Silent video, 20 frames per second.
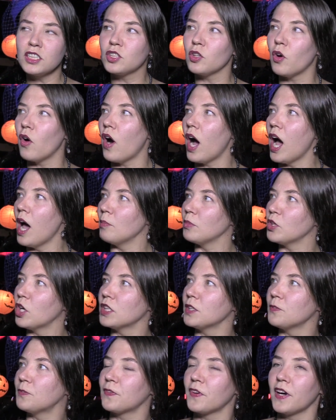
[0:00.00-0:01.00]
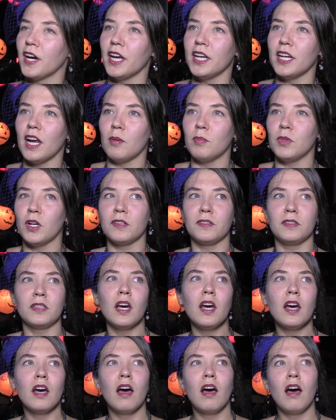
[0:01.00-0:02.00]
So I'm not afraid, I'm not
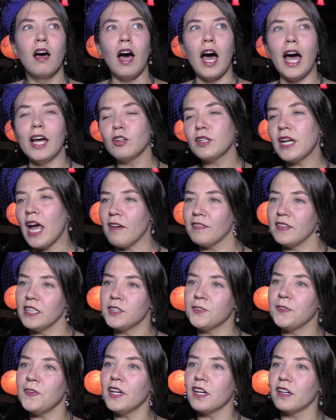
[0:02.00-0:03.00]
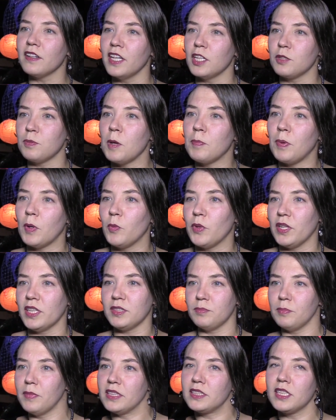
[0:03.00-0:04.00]
I don't have this fear that people
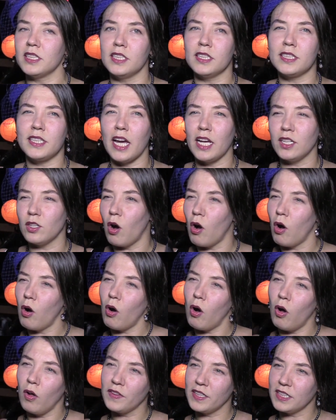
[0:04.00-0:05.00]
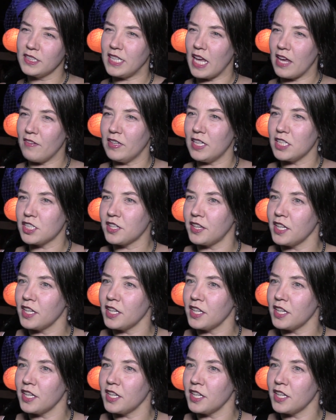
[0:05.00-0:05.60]
will misunderstand all, all these devilish